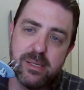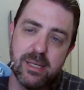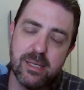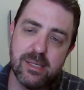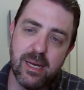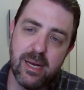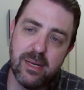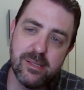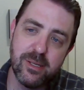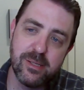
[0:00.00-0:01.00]
his
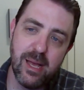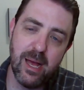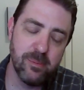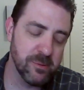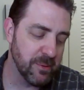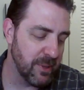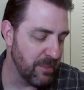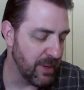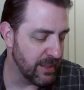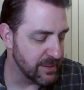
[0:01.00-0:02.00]
eyes. He looks absolutely
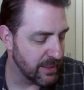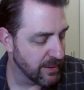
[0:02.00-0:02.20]
amazing.